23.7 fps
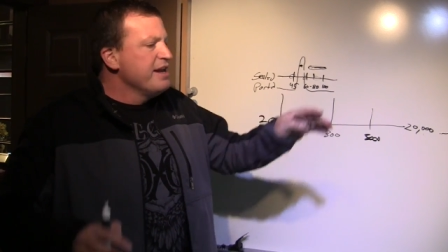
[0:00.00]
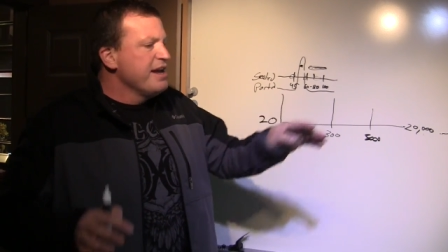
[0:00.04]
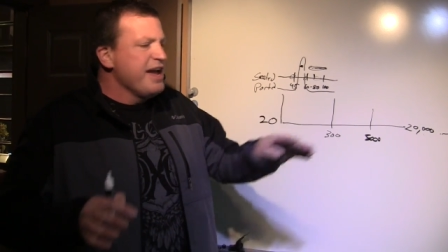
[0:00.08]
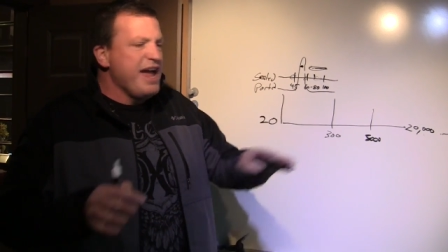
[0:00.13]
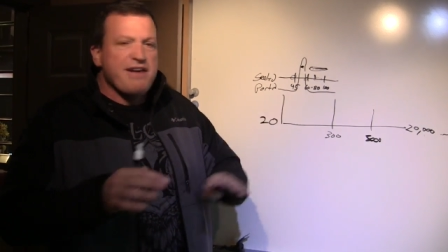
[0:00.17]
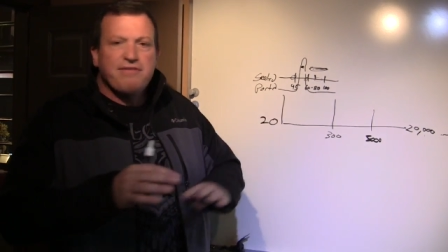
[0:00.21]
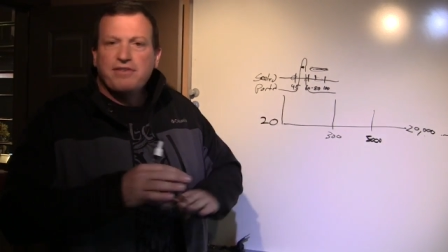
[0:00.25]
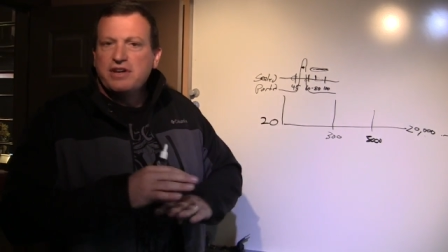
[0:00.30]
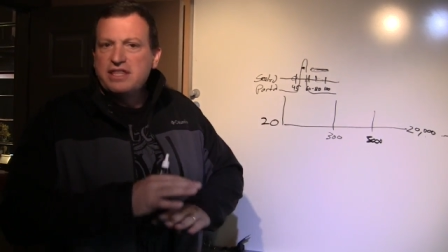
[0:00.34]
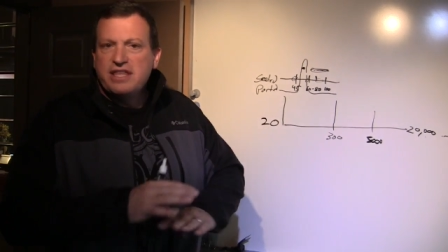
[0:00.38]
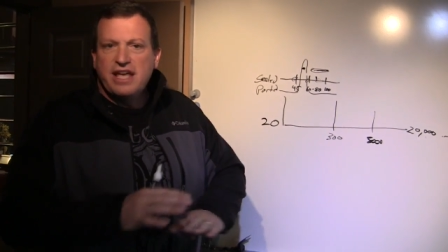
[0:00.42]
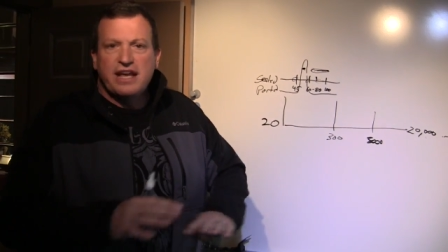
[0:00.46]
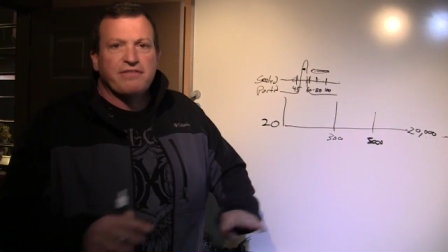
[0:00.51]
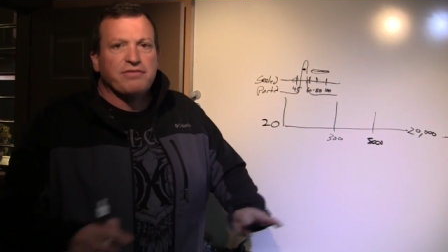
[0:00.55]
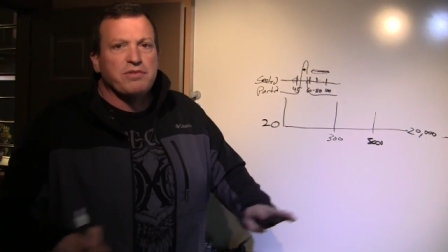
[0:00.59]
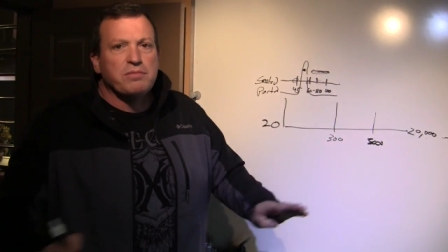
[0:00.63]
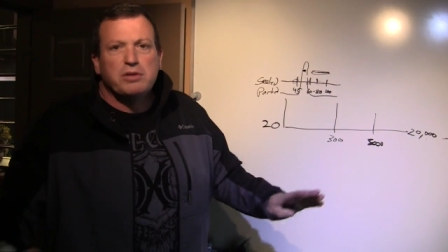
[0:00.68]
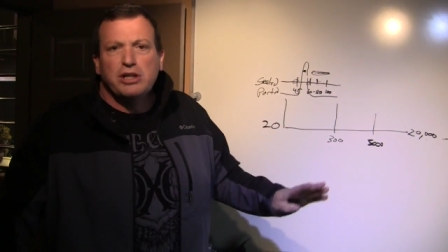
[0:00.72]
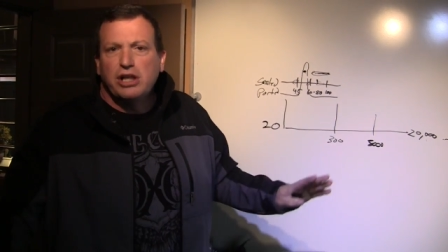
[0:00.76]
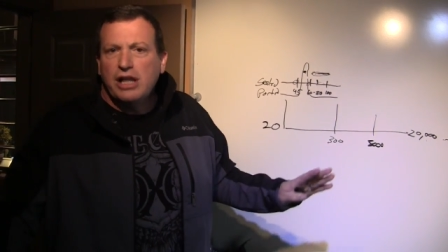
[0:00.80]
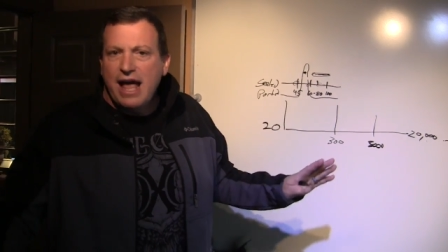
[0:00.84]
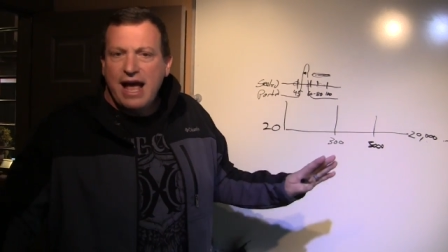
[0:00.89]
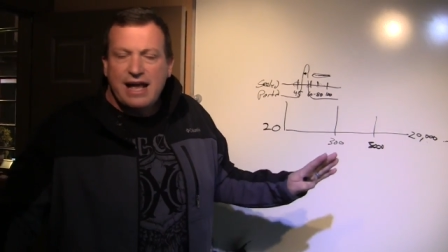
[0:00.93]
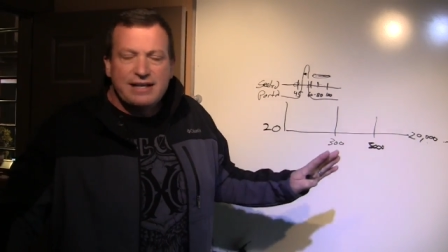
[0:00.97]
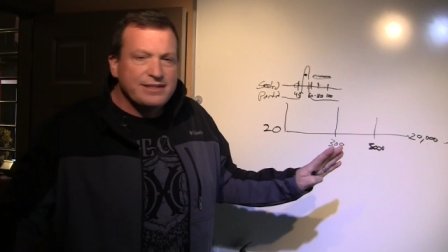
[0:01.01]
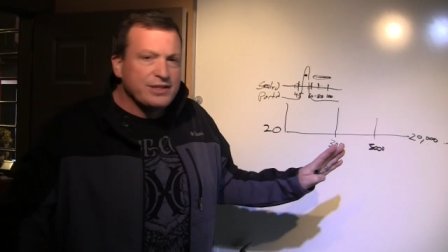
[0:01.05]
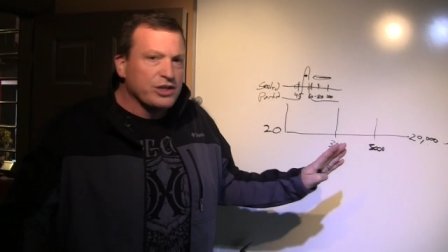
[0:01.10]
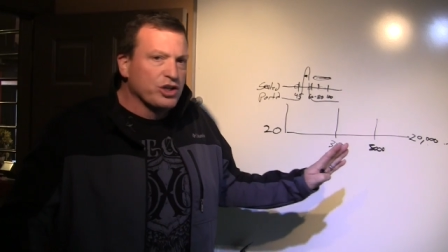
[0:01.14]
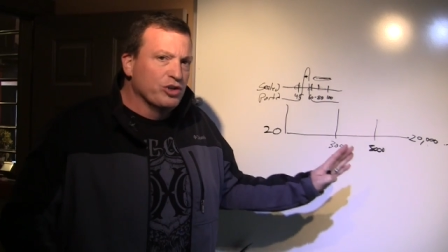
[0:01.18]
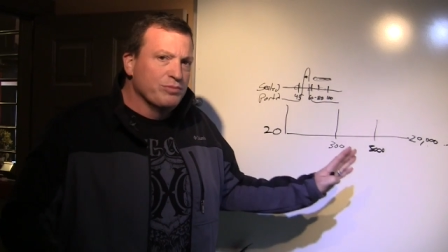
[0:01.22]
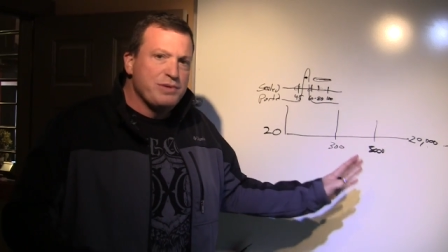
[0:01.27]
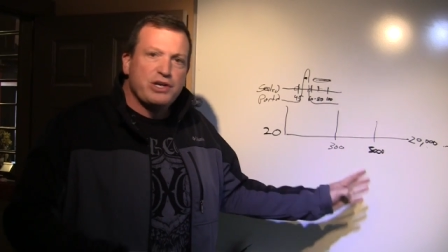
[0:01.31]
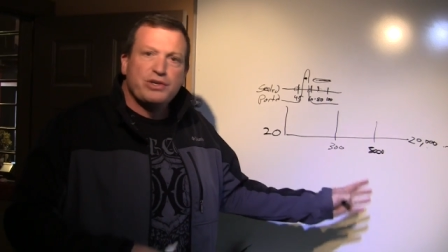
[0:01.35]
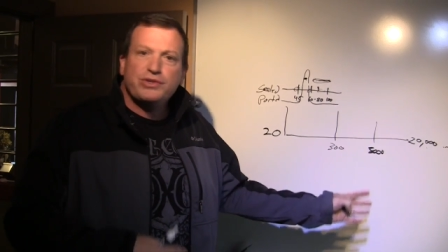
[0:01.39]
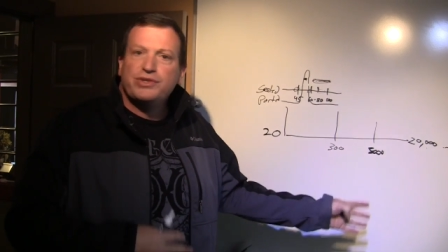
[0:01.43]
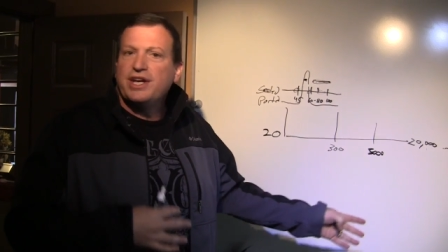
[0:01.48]
Everything from
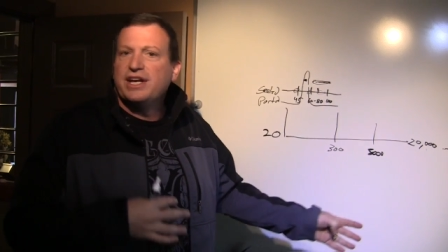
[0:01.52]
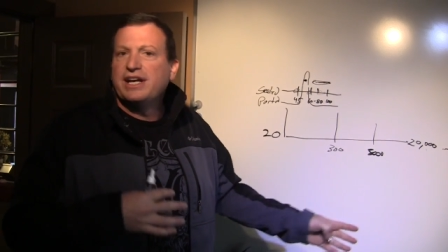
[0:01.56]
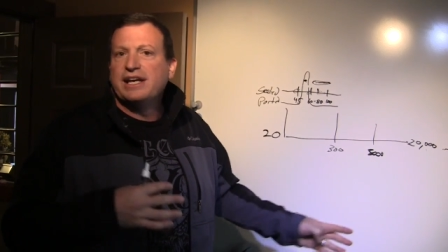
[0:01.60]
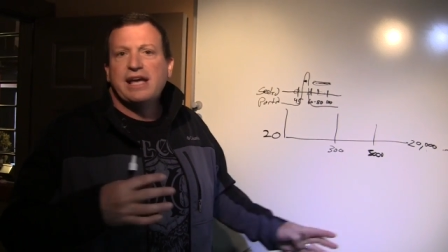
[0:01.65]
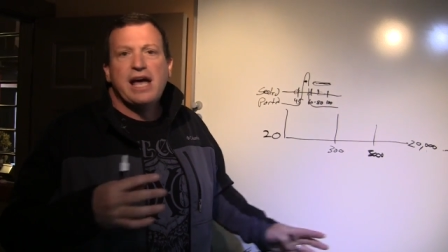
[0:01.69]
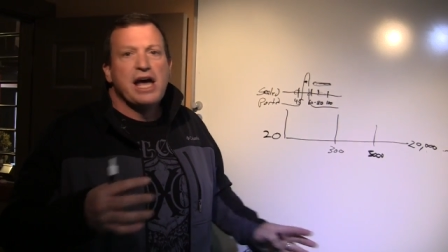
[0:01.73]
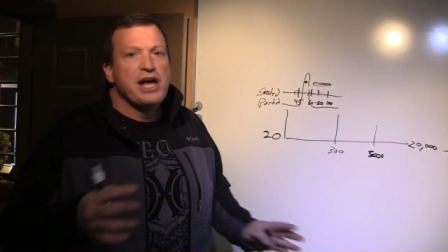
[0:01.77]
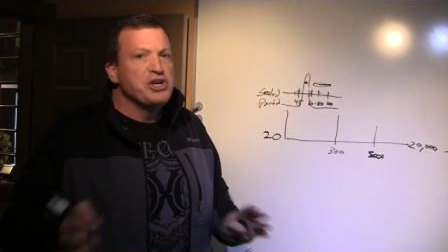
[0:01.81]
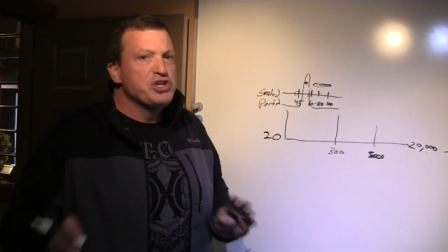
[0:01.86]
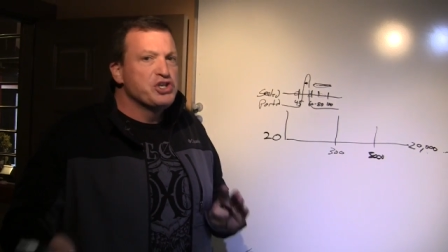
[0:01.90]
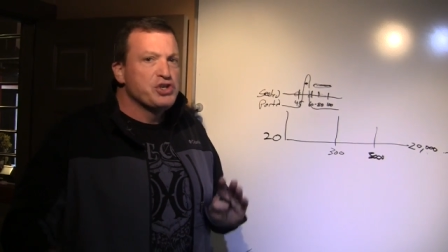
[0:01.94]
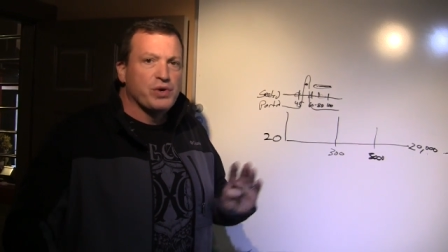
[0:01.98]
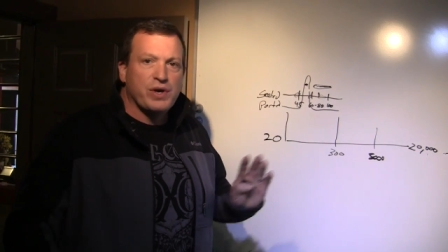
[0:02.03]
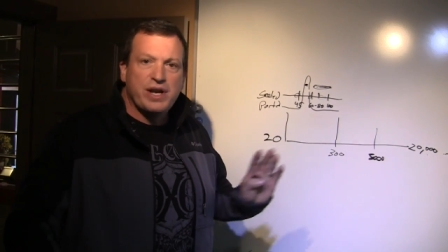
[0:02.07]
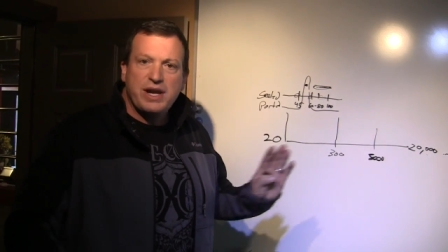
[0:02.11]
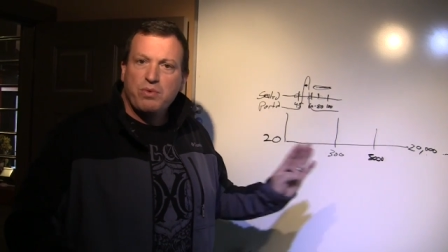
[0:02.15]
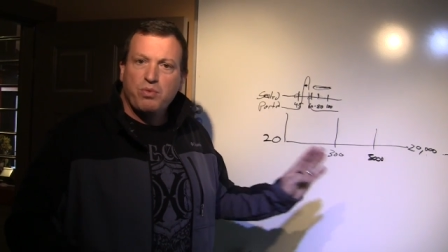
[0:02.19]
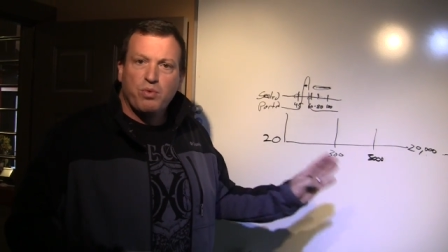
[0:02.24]
classical music, country,